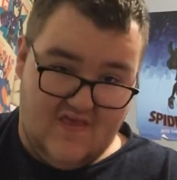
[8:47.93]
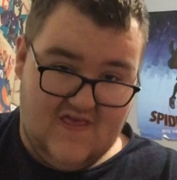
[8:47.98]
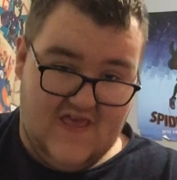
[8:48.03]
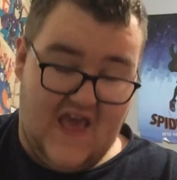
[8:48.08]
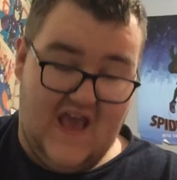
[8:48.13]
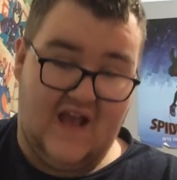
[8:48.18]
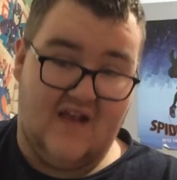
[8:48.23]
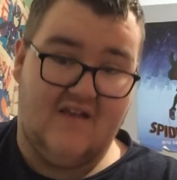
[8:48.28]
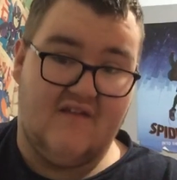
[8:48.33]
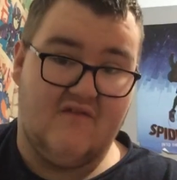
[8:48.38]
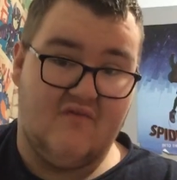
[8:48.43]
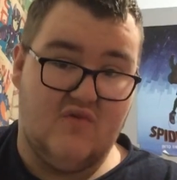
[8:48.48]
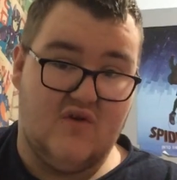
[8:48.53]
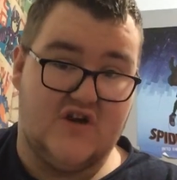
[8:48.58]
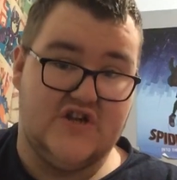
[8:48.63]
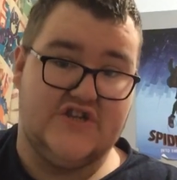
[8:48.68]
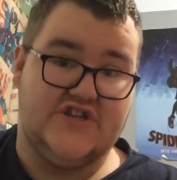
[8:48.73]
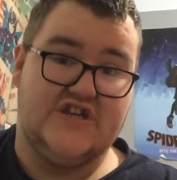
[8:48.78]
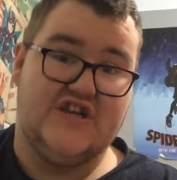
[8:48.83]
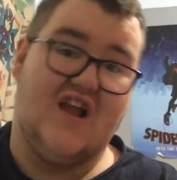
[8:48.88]
Thanks for
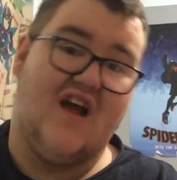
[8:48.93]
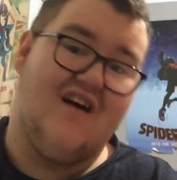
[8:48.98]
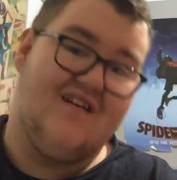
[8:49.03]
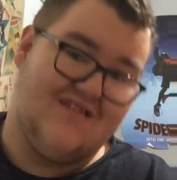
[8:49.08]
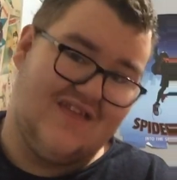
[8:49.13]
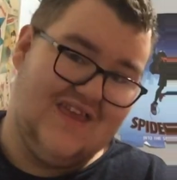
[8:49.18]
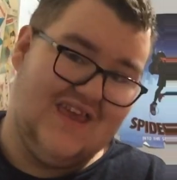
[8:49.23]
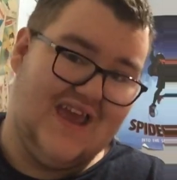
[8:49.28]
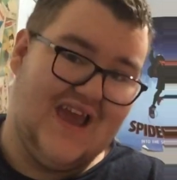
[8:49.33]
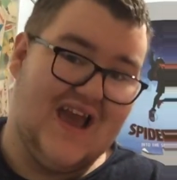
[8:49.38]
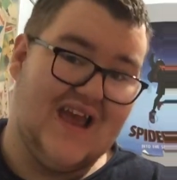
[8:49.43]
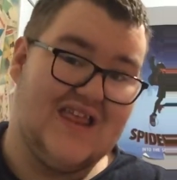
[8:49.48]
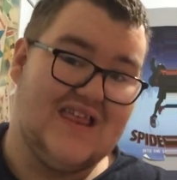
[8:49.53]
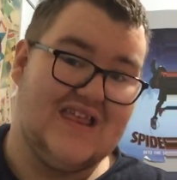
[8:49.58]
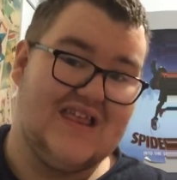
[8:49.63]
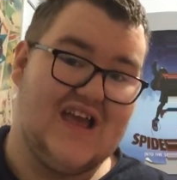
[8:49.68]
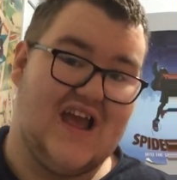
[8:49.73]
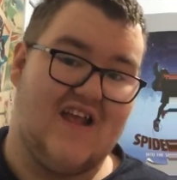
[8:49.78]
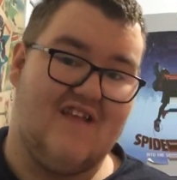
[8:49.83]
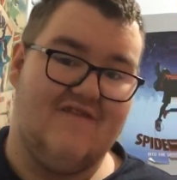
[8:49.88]
watching. I'll see you guys
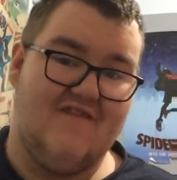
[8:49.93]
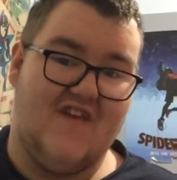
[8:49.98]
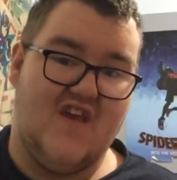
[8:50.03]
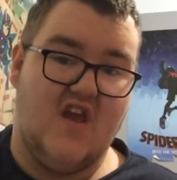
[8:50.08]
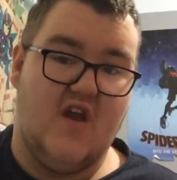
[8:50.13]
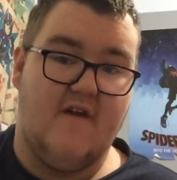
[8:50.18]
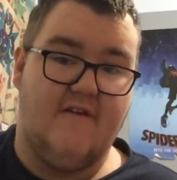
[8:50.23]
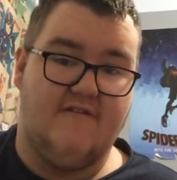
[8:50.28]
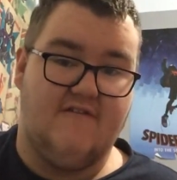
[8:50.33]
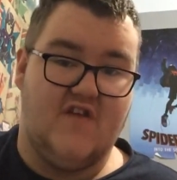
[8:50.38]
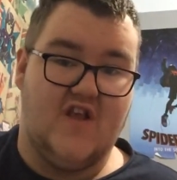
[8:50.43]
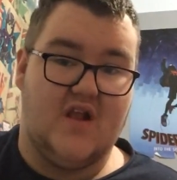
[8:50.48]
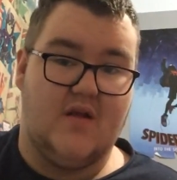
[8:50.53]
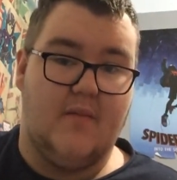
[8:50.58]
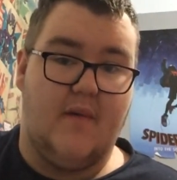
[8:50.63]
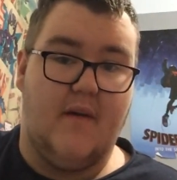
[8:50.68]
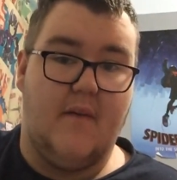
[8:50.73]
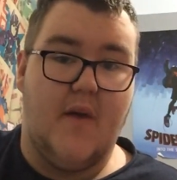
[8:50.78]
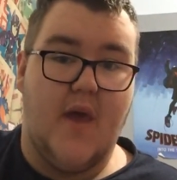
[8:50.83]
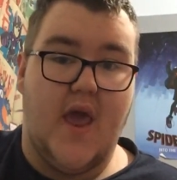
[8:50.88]
in the next video. Fist
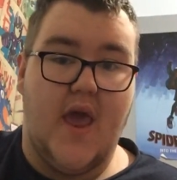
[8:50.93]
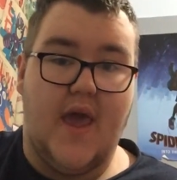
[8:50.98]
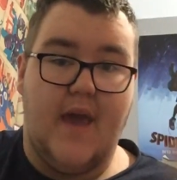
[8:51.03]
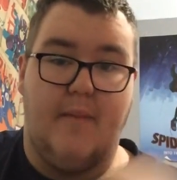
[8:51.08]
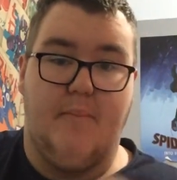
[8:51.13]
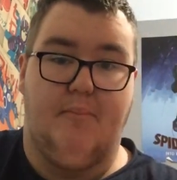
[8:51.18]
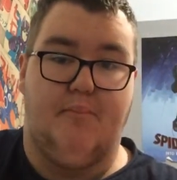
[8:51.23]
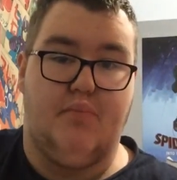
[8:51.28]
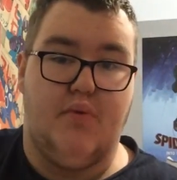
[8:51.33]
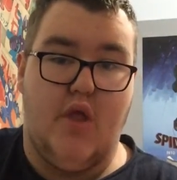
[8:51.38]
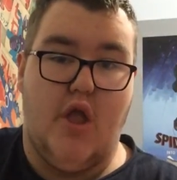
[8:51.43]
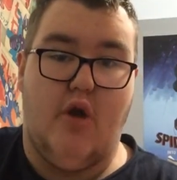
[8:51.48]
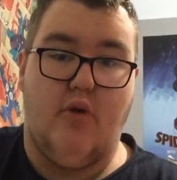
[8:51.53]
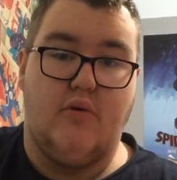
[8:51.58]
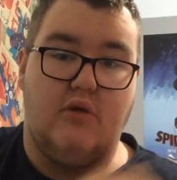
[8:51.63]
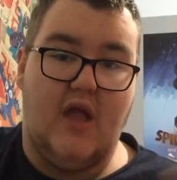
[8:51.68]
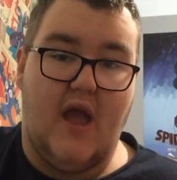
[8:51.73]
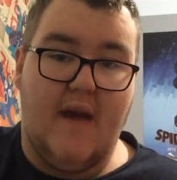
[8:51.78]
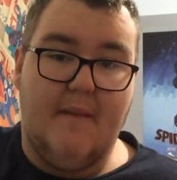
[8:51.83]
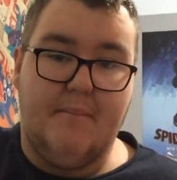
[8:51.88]
well and
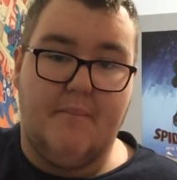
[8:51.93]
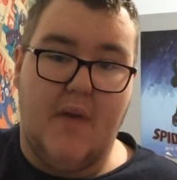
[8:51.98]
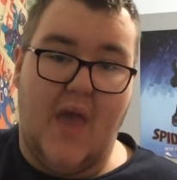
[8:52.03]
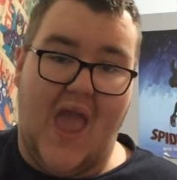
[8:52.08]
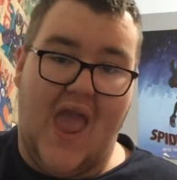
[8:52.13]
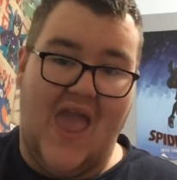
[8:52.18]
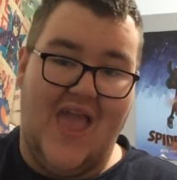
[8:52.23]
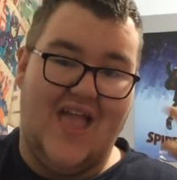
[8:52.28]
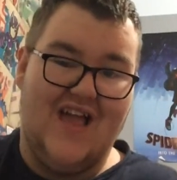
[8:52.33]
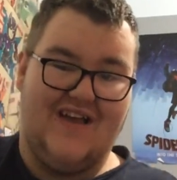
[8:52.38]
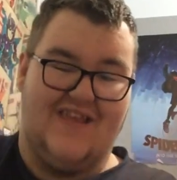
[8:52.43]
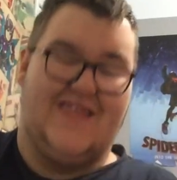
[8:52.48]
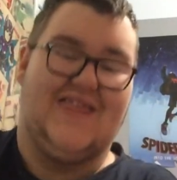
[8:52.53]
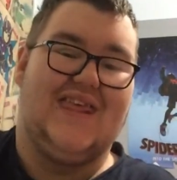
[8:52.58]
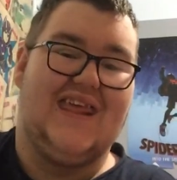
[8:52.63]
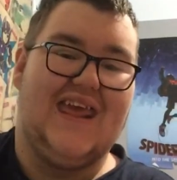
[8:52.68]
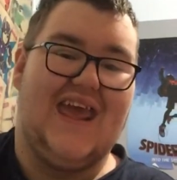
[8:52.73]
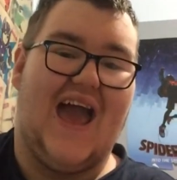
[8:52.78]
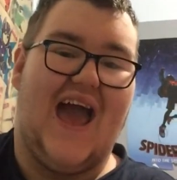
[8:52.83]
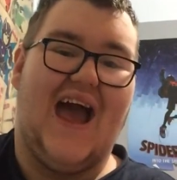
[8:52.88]
blow it up, and I'll
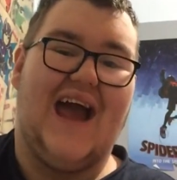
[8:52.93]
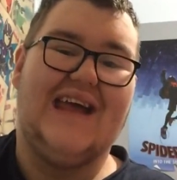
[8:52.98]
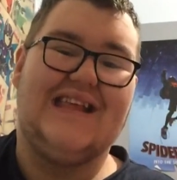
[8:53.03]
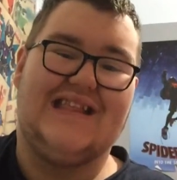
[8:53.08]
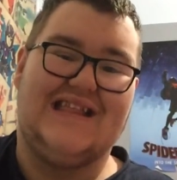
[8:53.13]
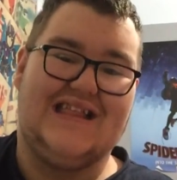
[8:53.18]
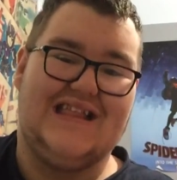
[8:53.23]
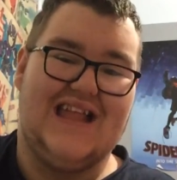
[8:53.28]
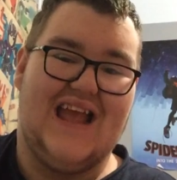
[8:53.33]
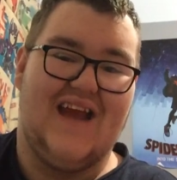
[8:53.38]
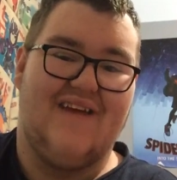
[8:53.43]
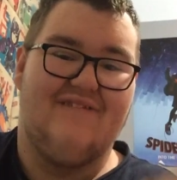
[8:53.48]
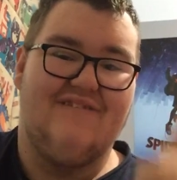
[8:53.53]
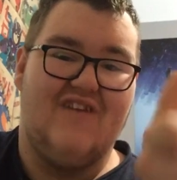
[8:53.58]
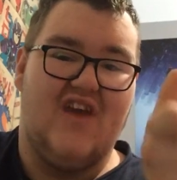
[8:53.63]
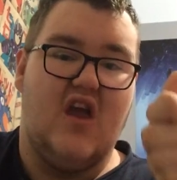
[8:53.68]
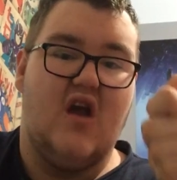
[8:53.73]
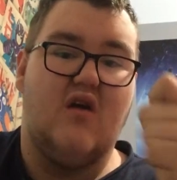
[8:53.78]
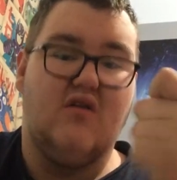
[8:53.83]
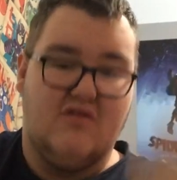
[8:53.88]
see you guys in the next
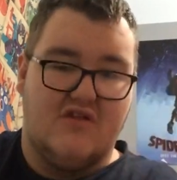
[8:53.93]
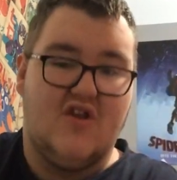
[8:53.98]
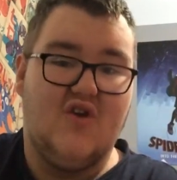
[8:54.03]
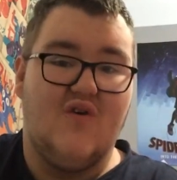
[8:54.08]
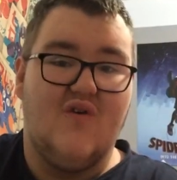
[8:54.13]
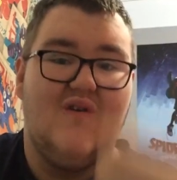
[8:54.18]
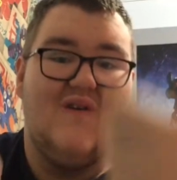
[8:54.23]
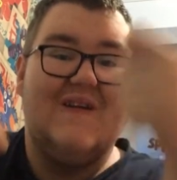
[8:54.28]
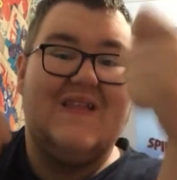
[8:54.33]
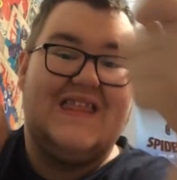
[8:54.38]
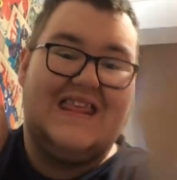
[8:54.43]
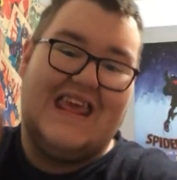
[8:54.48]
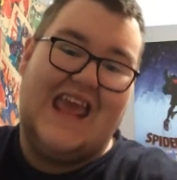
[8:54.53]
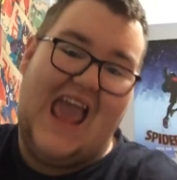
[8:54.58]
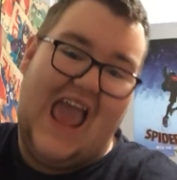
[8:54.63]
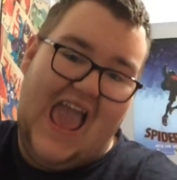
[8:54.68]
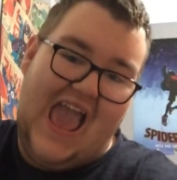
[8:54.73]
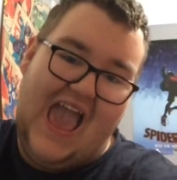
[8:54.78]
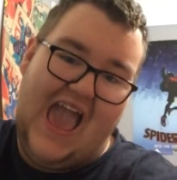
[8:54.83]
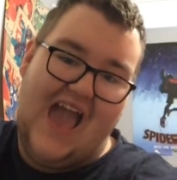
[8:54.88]
video, dudes. Yeah.